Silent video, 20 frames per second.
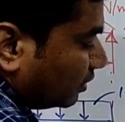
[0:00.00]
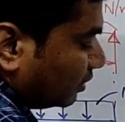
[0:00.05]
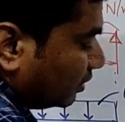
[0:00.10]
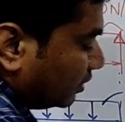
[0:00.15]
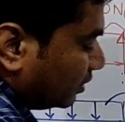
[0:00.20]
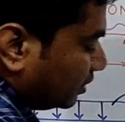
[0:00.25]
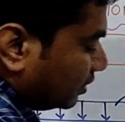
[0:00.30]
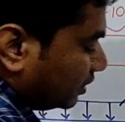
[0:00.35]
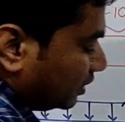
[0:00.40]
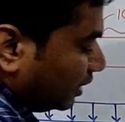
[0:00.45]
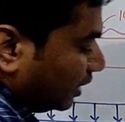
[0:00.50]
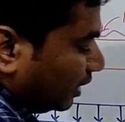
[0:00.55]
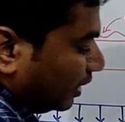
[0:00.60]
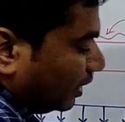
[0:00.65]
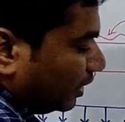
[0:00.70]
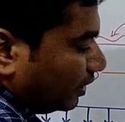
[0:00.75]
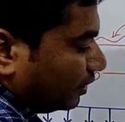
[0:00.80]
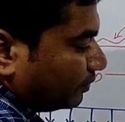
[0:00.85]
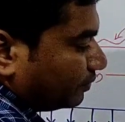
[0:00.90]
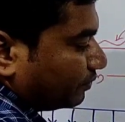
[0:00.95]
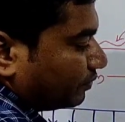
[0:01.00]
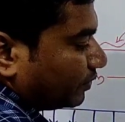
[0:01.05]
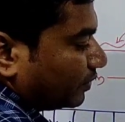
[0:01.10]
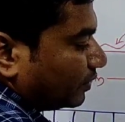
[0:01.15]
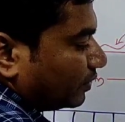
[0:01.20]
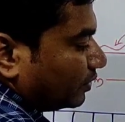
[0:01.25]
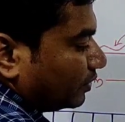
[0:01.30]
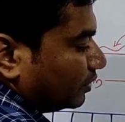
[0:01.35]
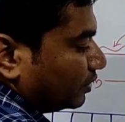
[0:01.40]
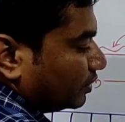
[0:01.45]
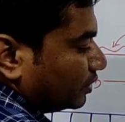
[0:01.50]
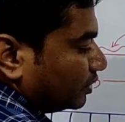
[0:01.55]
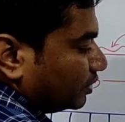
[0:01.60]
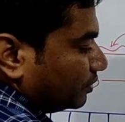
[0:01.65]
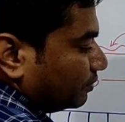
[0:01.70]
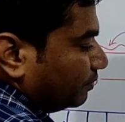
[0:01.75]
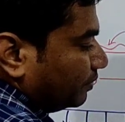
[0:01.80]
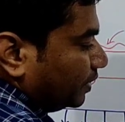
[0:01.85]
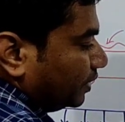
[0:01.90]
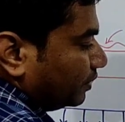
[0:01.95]
this is
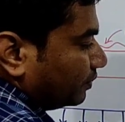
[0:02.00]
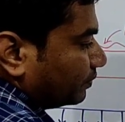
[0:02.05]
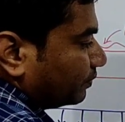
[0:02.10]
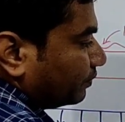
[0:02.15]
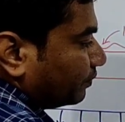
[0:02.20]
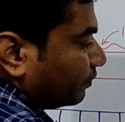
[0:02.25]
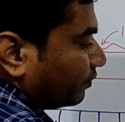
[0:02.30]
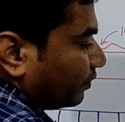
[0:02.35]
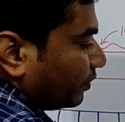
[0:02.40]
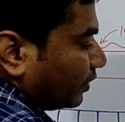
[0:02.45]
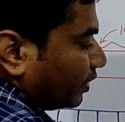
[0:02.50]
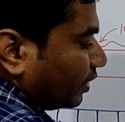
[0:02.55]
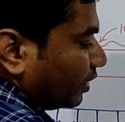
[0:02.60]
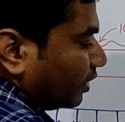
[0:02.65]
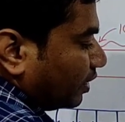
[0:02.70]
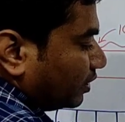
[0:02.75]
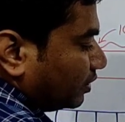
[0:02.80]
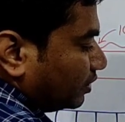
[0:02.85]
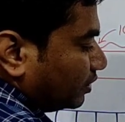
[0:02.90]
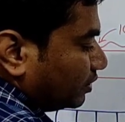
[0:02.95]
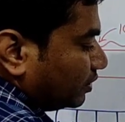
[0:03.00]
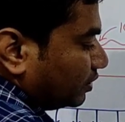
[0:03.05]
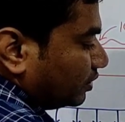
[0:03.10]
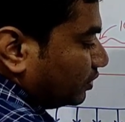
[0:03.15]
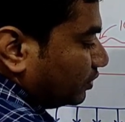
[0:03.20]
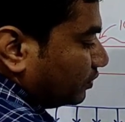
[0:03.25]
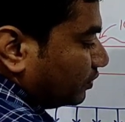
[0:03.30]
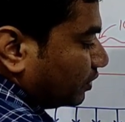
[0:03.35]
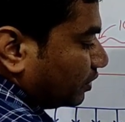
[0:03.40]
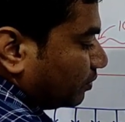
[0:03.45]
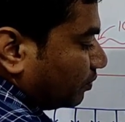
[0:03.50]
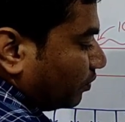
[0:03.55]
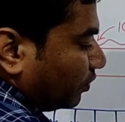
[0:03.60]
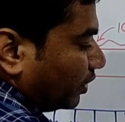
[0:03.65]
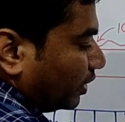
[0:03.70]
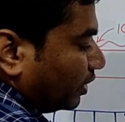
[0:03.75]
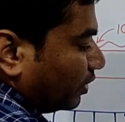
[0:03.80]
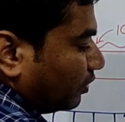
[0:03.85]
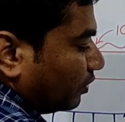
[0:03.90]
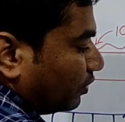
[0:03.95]
B, and this is your
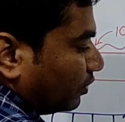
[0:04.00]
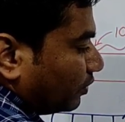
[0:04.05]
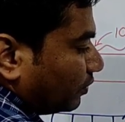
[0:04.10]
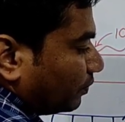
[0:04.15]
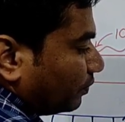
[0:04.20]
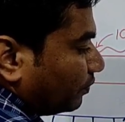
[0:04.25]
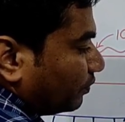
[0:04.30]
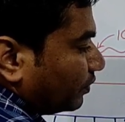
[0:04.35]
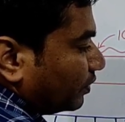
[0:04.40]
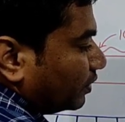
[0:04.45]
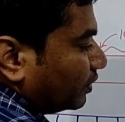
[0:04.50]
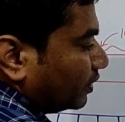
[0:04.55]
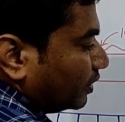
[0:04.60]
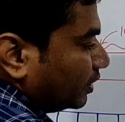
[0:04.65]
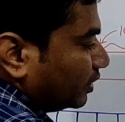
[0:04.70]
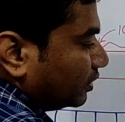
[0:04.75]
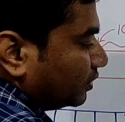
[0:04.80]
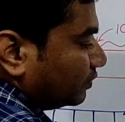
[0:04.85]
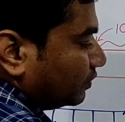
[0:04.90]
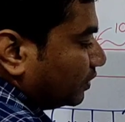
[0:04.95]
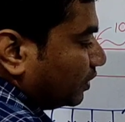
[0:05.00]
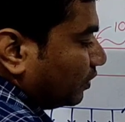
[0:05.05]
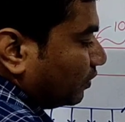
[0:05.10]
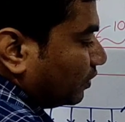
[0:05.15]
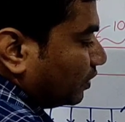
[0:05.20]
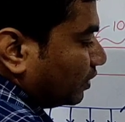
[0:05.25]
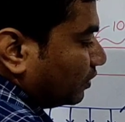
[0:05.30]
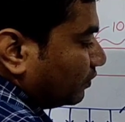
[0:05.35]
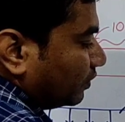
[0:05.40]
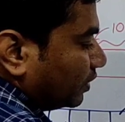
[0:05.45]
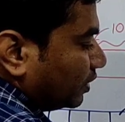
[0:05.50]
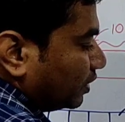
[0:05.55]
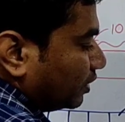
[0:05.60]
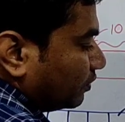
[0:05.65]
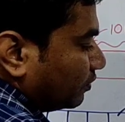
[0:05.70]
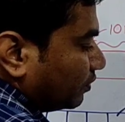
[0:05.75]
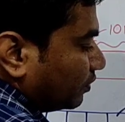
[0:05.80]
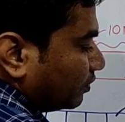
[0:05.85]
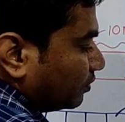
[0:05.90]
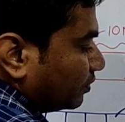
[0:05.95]
point load, that is we have
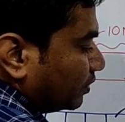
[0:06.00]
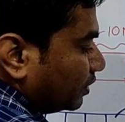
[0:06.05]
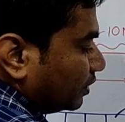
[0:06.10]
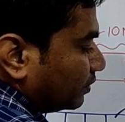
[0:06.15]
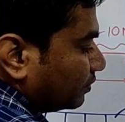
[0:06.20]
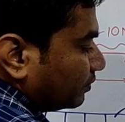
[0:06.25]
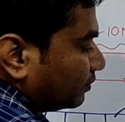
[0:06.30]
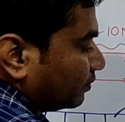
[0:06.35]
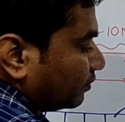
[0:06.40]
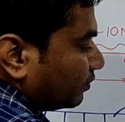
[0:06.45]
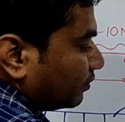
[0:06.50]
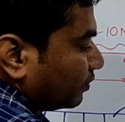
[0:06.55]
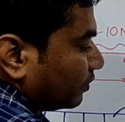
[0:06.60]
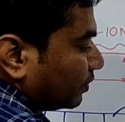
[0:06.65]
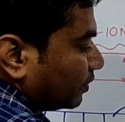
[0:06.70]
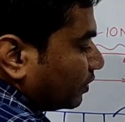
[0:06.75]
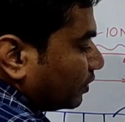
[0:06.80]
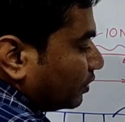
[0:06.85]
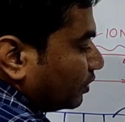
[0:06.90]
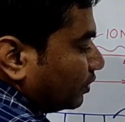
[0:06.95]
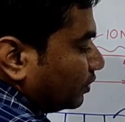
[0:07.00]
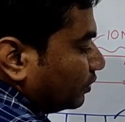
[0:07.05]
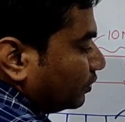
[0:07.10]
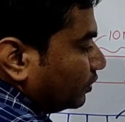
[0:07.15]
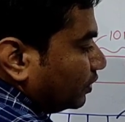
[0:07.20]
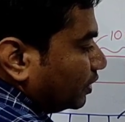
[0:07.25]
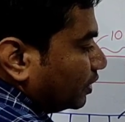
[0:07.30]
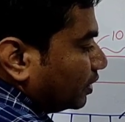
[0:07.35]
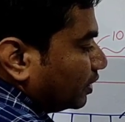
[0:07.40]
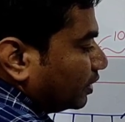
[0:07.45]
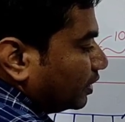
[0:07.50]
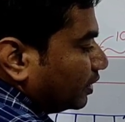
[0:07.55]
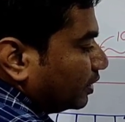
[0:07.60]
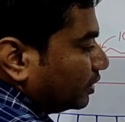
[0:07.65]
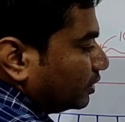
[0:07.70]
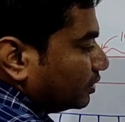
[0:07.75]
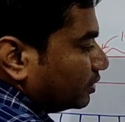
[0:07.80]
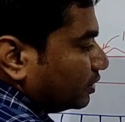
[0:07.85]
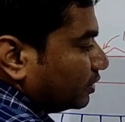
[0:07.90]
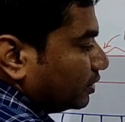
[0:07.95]
converted from the UDL, that
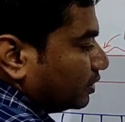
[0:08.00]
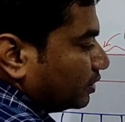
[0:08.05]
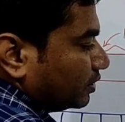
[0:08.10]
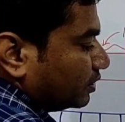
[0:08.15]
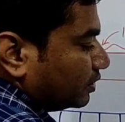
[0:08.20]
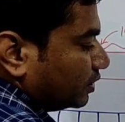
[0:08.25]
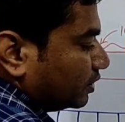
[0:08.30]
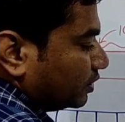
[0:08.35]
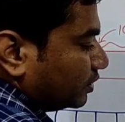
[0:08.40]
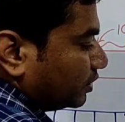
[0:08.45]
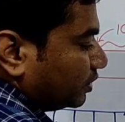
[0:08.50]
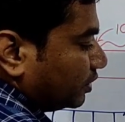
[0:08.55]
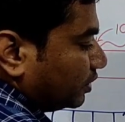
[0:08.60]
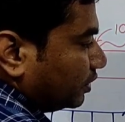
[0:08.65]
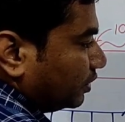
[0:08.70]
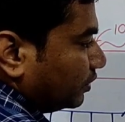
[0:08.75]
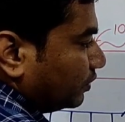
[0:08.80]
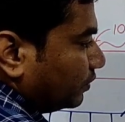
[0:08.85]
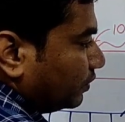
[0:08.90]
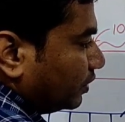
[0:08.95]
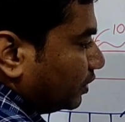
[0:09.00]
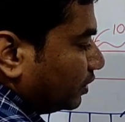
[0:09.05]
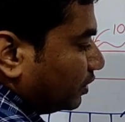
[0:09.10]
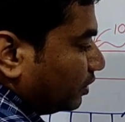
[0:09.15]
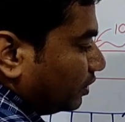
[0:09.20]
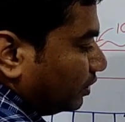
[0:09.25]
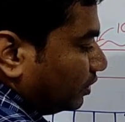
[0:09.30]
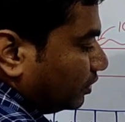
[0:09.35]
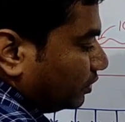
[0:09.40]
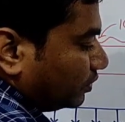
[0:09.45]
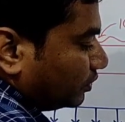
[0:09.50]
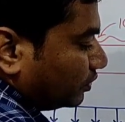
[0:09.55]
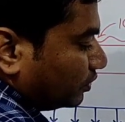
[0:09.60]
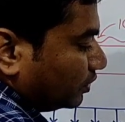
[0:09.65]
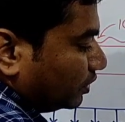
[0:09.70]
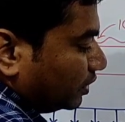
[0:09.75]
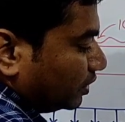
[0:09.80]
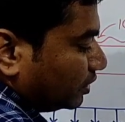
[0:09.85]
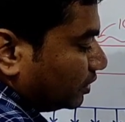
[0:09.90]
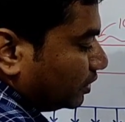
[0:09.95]
is 16 Newton. So
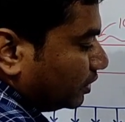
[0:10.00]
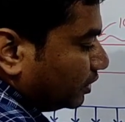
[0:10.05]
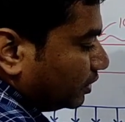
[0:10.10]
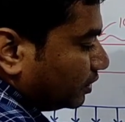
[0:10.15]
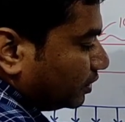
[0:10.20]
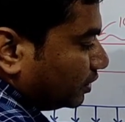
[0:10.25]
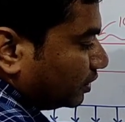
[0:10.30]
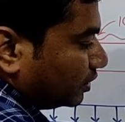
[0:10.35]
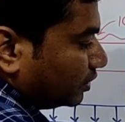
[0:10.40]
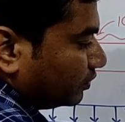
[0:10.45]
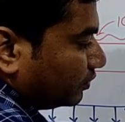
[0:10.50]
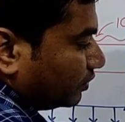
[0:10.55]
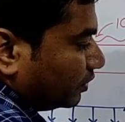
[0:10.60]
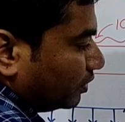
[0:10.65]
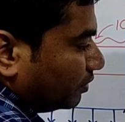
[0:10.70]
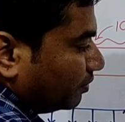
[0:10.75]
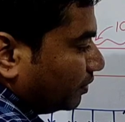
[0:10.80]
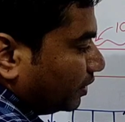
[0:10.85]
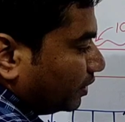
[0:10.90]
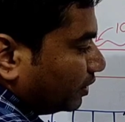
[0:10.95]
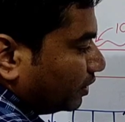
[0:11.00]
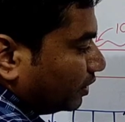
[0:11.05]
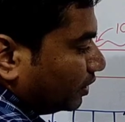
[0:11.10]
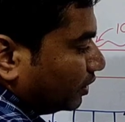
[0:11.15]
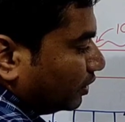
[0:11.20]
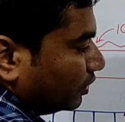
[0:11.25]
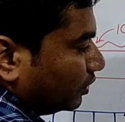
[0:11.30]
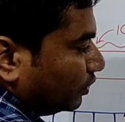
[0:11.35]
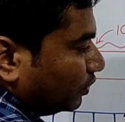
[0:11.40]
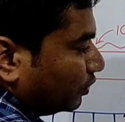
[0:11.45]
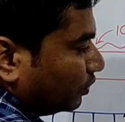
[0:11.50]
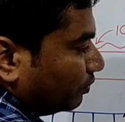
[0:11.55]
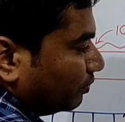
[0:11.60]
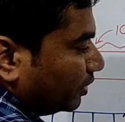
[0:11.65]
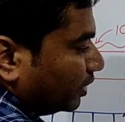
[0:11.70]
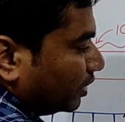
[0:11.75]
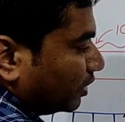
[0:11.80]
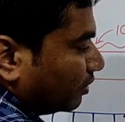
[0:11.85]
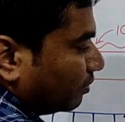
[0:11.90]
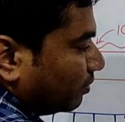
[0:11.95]
this distance will be 2
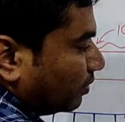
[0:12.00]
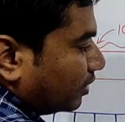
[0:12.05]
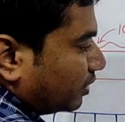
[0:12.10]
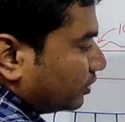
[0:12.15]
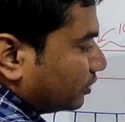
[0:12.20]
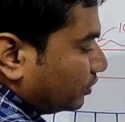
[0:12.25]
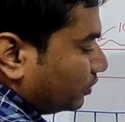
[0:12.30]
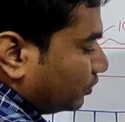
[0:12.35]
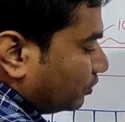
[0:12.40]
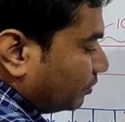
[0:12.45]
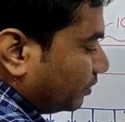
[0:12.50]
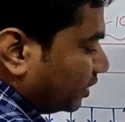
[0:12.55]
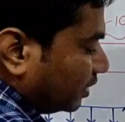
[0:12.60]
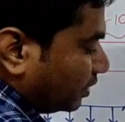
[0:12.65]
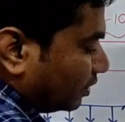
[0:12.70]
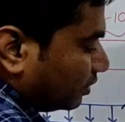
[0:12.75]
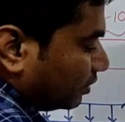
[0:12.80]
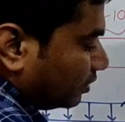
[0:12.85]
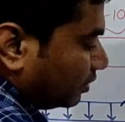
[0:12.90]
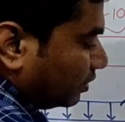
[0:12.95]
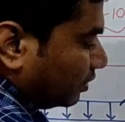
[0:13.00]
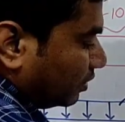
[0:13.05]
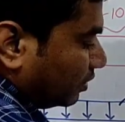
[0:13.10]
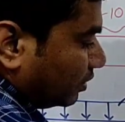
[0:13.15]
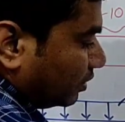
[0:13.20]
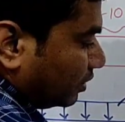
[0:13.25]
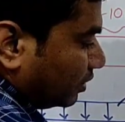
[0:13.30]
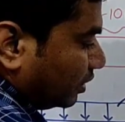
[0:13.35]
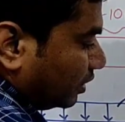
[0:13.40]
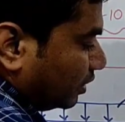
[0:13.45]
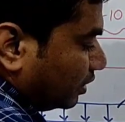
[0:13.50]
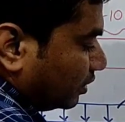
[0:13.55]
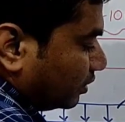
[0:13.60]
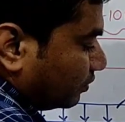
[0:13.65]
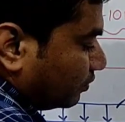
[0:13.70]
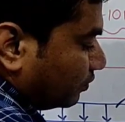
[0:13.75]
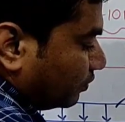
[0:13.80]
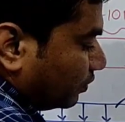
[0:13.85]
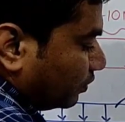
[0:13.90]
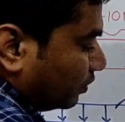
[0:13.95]
meter plus 2 meter, that is
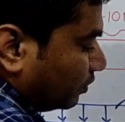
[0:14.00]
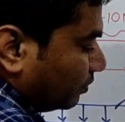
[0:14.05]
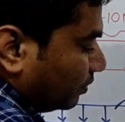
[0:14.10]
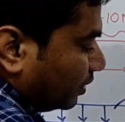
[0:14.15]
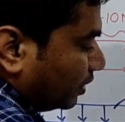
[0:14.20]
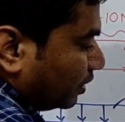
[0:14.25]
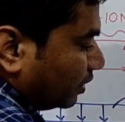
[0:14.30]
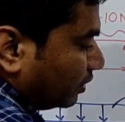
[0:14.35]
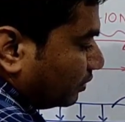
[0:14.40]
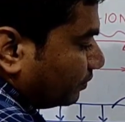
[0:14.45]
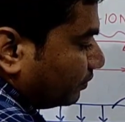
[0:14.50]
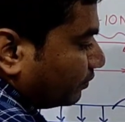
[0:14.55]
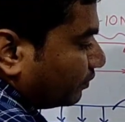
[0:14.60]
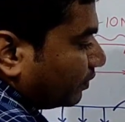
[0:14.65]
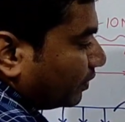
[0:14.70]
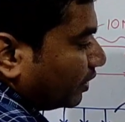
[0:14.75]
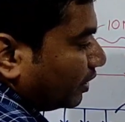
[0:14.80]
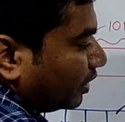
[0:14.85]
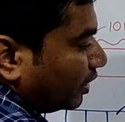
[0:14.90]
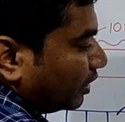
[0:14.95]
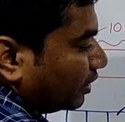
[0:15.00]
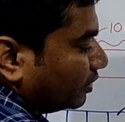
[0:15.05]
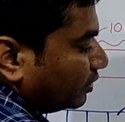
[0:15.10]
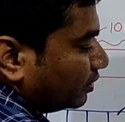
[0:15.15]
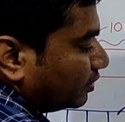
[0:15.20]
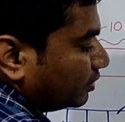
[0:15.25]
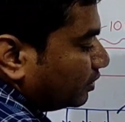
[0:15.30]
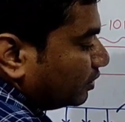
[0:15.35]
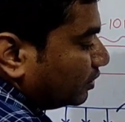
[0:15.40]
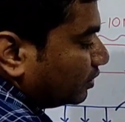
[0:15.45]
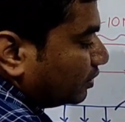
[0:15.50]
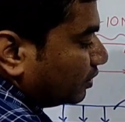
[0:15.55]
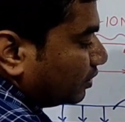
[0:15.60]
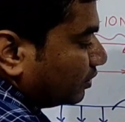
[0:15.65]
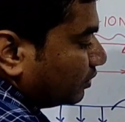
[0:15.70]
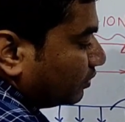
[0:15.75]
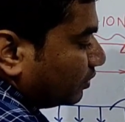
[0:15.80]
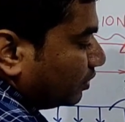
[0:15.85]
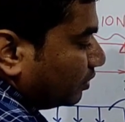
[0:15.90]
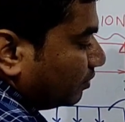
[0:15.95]
4 meter, and this
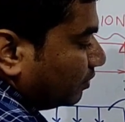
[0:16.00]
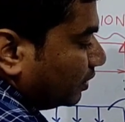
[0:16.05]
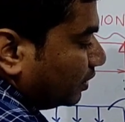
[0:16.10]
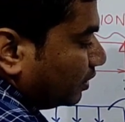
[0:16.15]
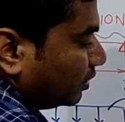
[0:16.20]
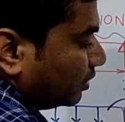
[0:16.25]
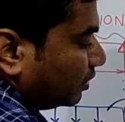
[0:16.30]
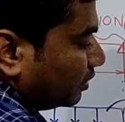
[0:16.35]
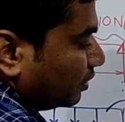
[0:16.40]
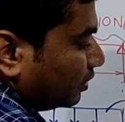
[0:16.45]
distance will be